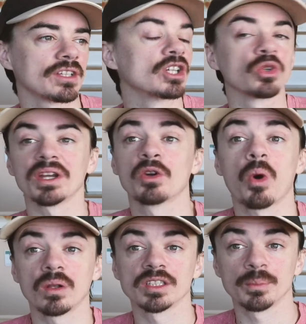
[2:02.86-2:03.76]
a great
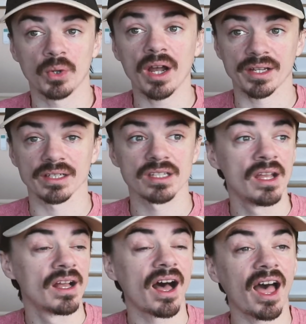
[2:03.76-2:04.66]
quality product.
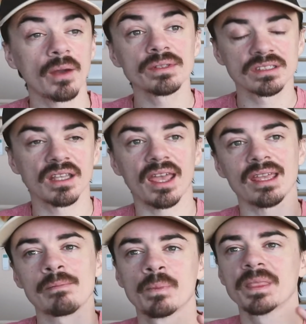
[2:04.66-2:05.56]
I would
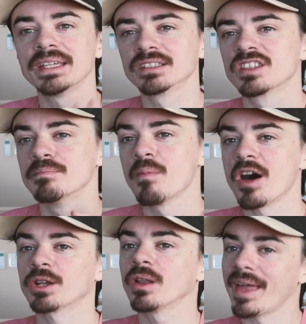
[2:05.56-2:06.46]
say, is the
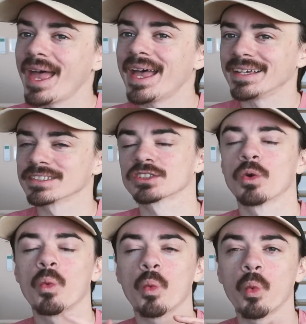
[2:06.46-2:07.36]
Model S
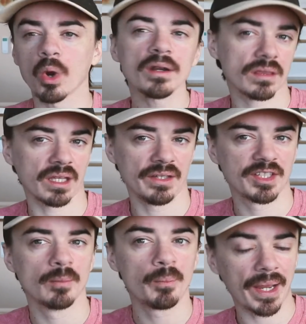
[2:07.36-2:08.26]
worth it
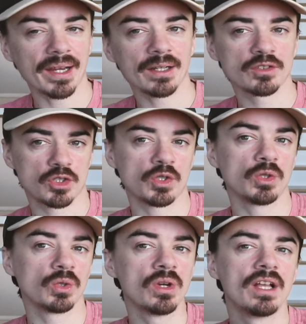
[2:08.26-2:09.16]
compared
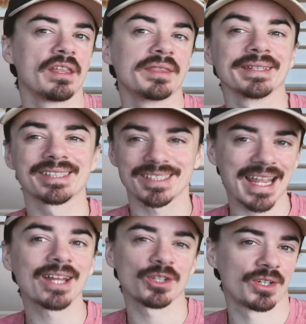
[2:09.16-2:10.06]
to the
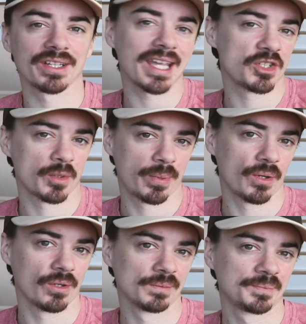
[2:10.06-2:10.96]
standard Acacia
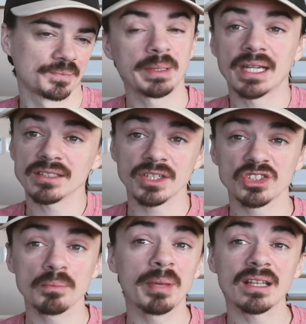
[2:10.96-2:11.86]
Pearl? Because there's
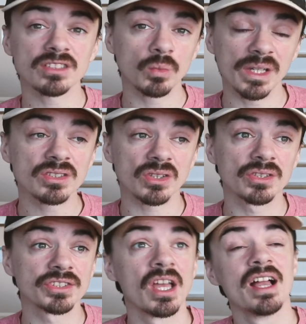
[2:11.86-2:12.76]
some bells and
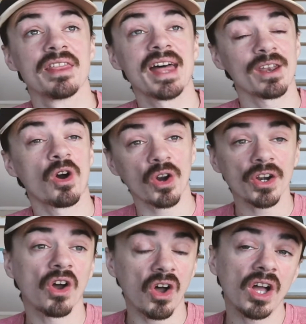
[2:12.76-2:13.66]
whistles that
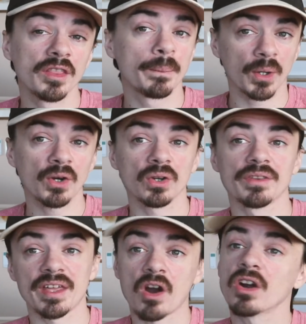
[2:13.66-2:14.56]
aren't on the Pearl,
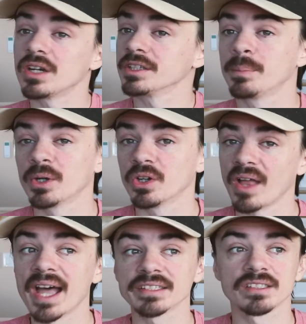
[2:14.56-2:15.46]
that are on the Pearl
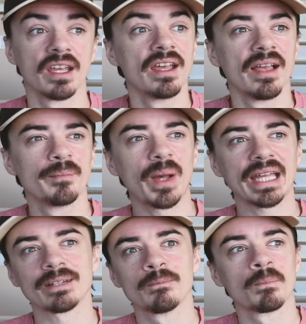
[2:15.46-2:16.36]
S, but